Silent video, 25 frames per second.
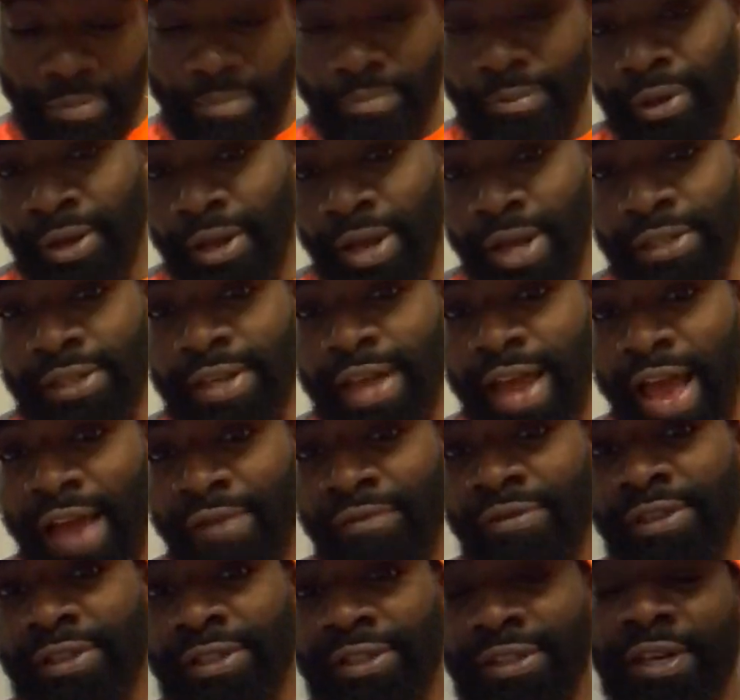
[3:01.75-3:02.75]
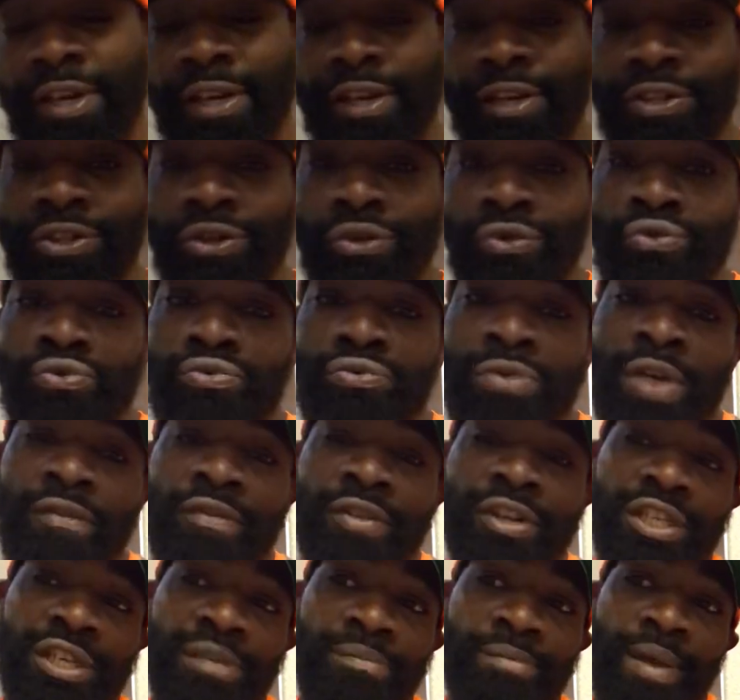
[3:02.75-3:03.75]
because I have a son, so whoever
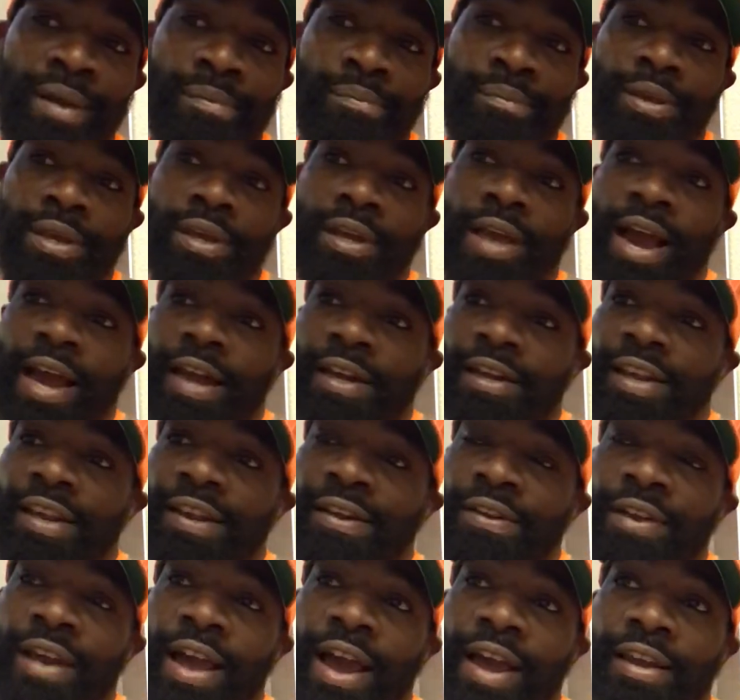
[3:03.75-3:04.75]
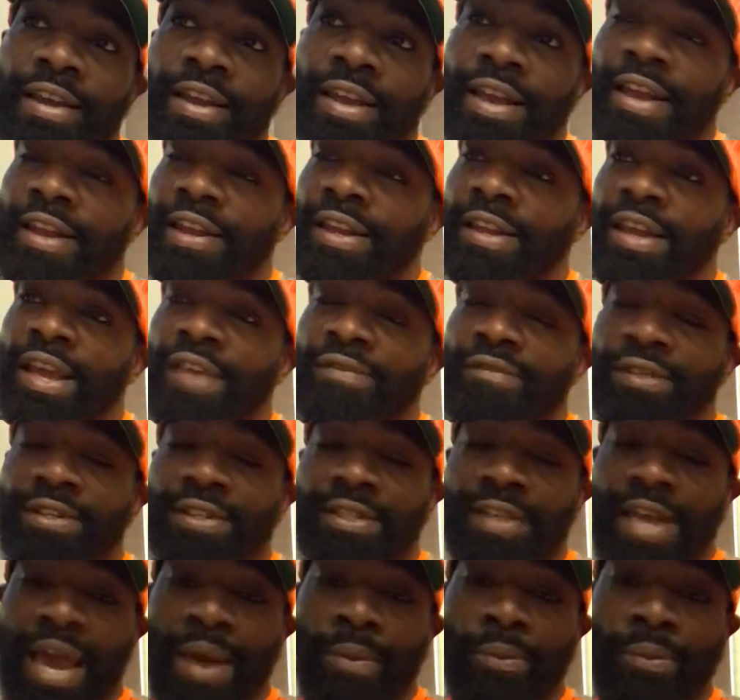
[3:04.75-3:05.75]
she may be, I need at any given
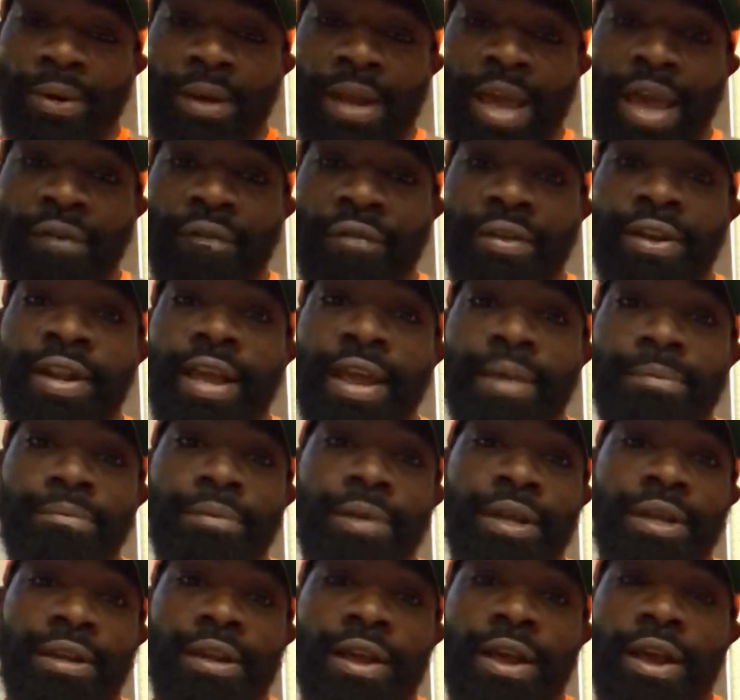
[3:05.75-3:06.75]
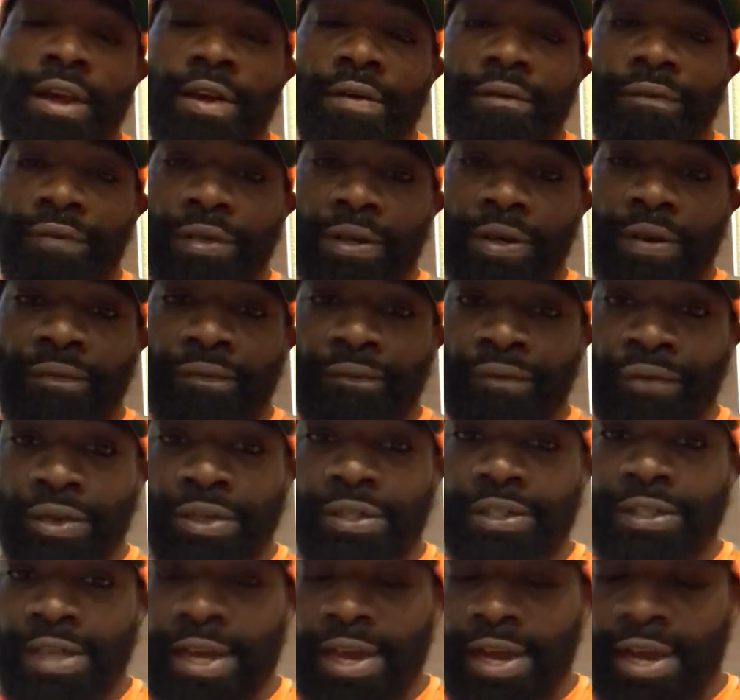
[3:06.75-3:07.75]
time, whenever they meet for the
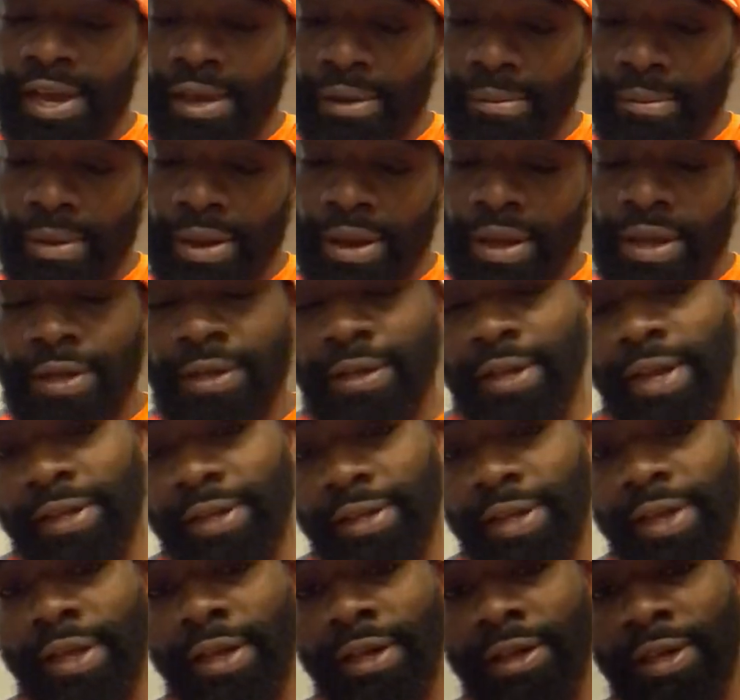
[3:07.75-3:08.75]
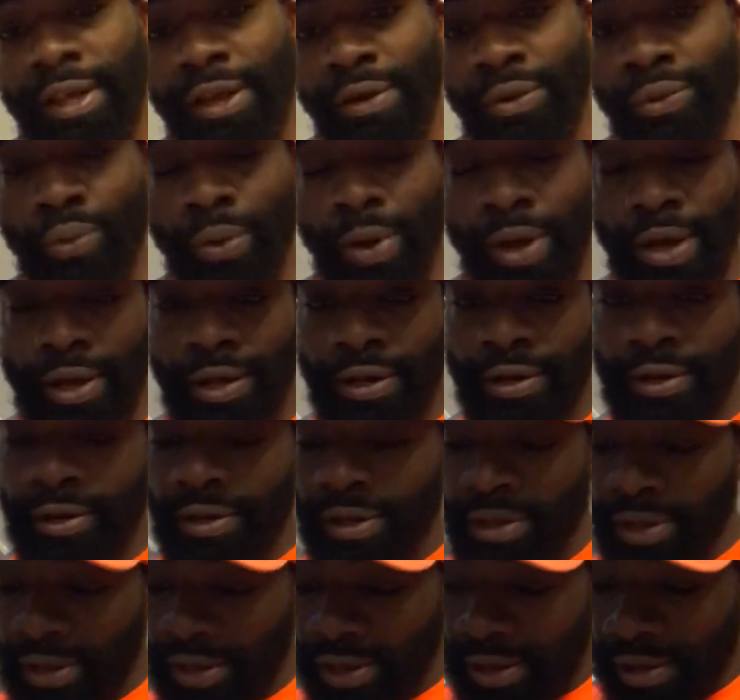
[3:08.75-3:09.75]
first time, that they click well.
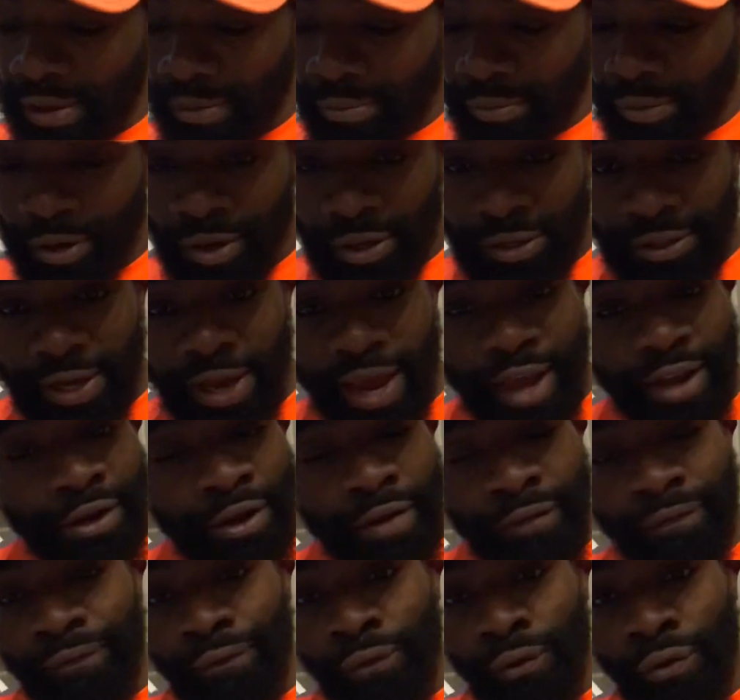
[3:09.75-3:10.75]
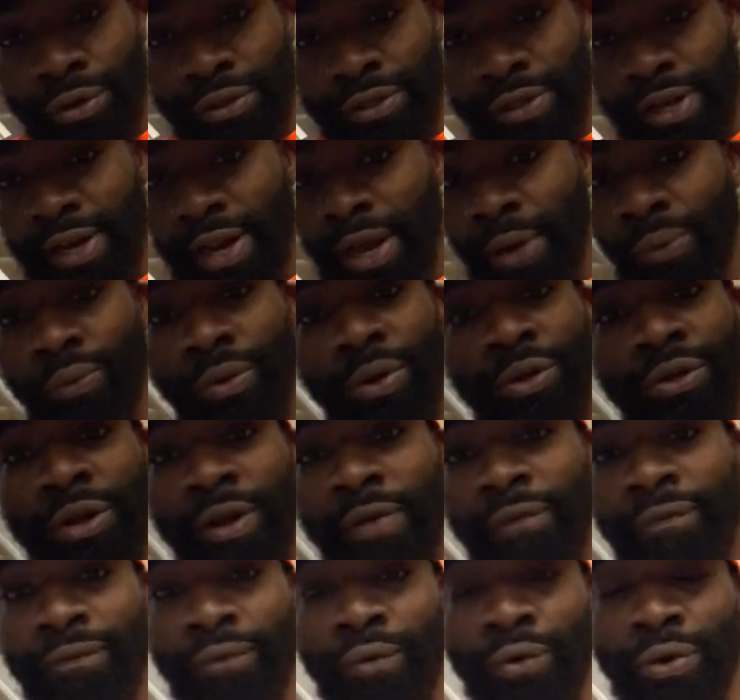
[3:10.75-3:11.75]
Because I cannot force and I will
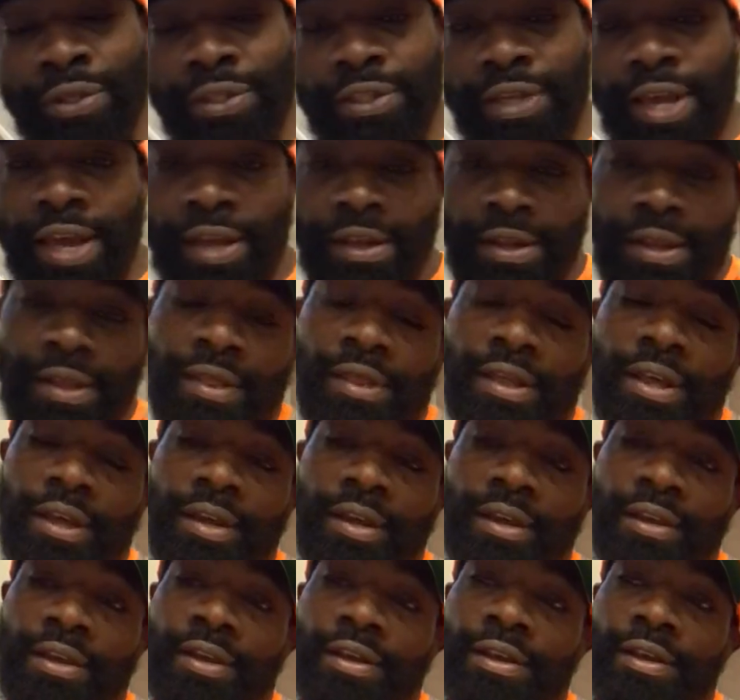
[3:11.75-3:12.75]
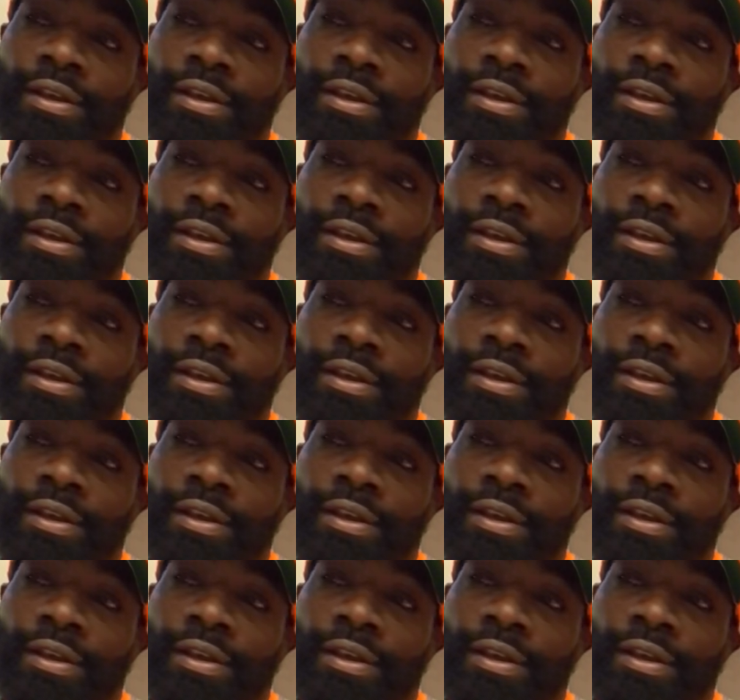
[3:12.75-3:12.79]
not force anything.